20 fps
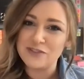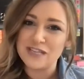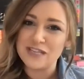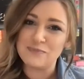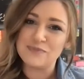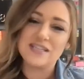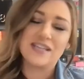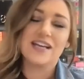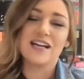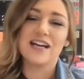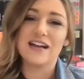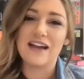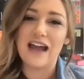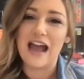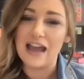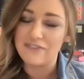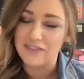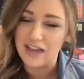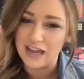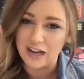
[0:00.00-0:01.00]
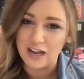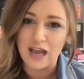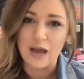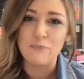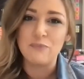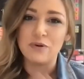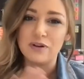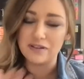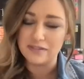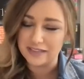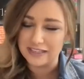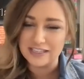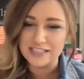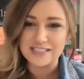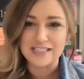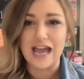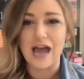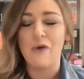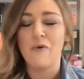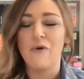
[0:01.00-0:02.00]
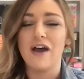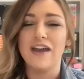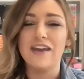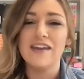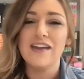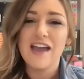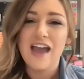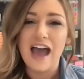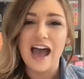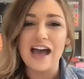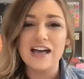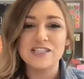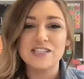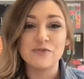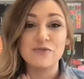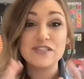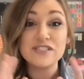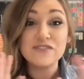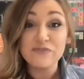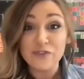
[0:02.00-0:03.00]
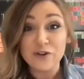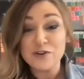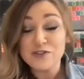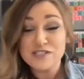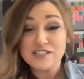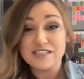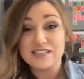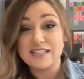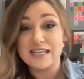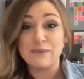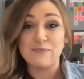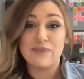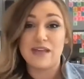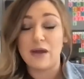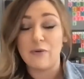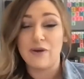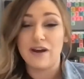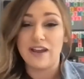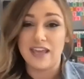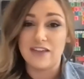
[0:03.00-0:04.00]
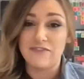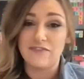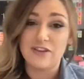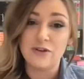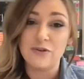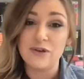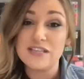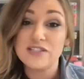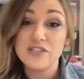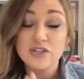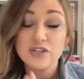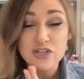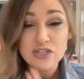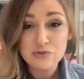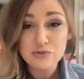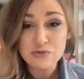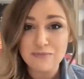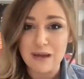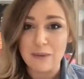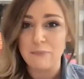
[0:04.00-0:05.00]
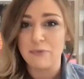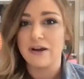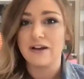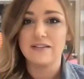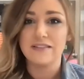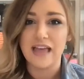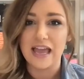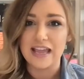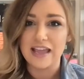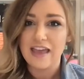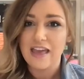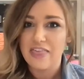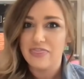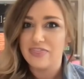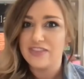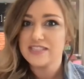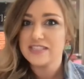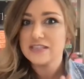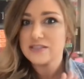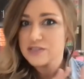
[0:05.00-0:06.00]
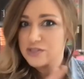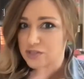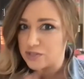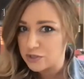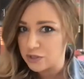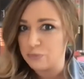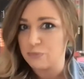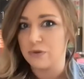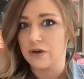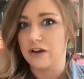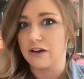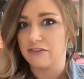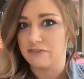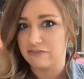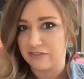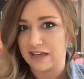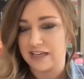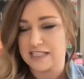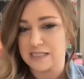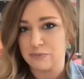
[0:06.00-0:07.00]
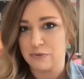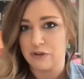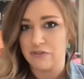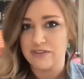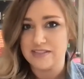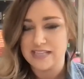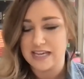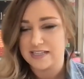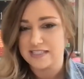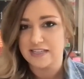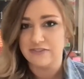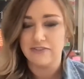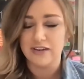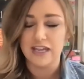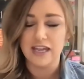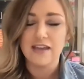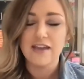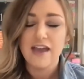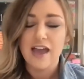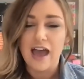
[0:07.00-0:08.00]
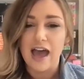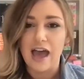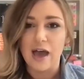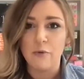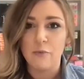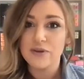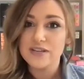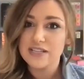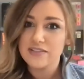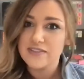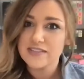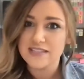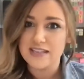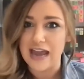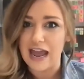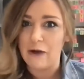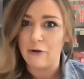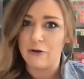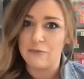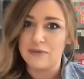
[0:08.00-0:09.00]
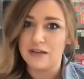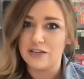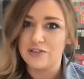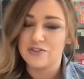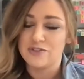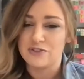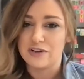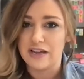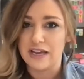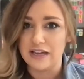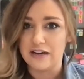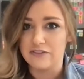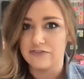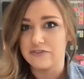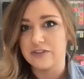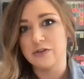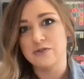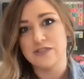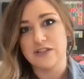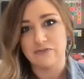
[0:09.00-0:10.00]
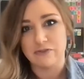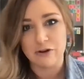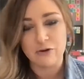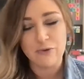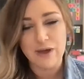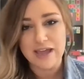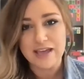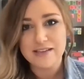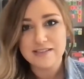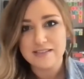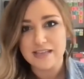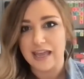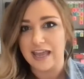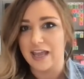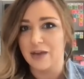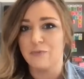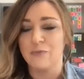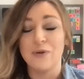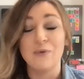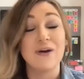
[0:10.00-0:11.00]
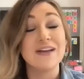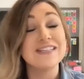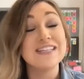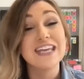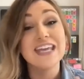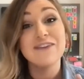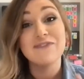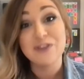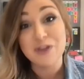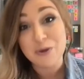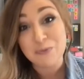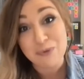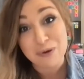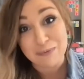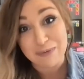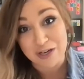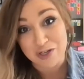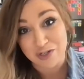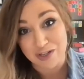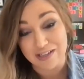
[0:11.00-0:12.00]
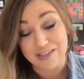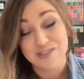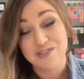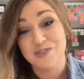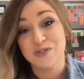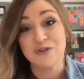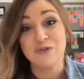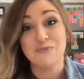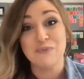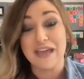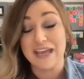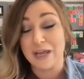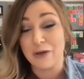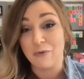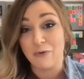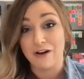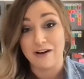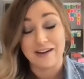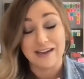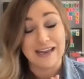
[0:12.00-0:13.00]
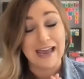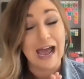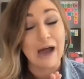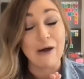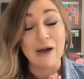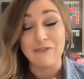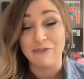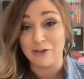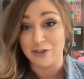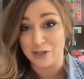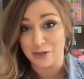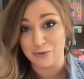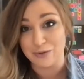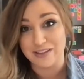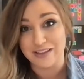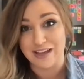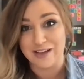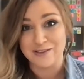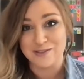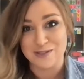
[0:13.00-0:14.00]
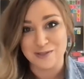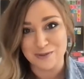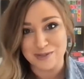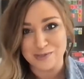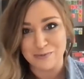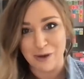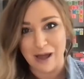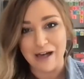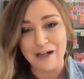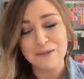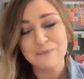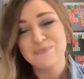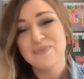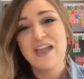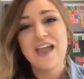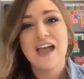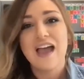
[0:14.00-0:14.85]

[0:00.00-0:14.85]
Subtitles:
tips here. I've got a couple, Linda's got one. So, this first tip that I want to give you is to just remember like, this is super flexible, this activity. We did this in our ministry in a few different ways, and we want to give you permission to make it work however you would like to as well.